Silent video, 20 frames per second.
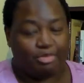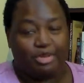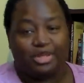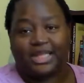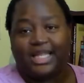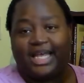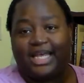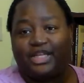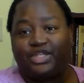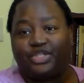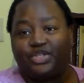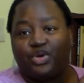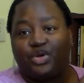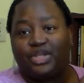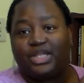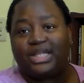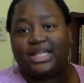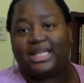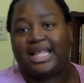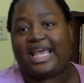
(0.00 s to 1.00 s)
Blanche
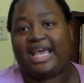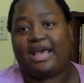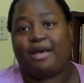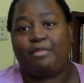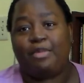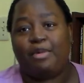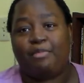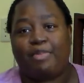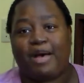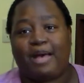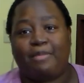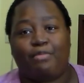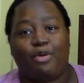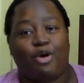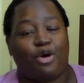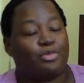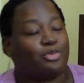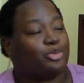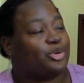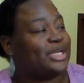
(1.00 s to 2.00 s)
on the Lam by
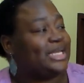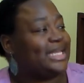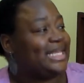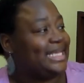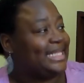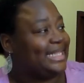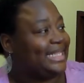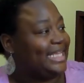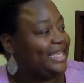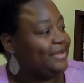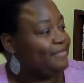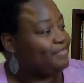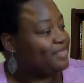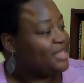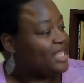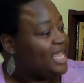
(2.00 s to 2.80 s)
Barbara Neely,